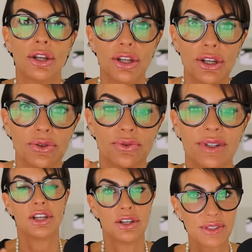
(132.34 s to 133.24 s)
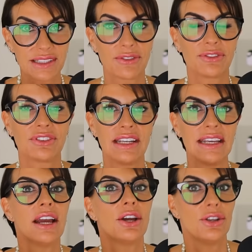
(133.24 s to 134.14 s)
you, your
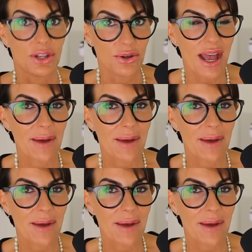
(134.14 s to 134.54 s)
safety, your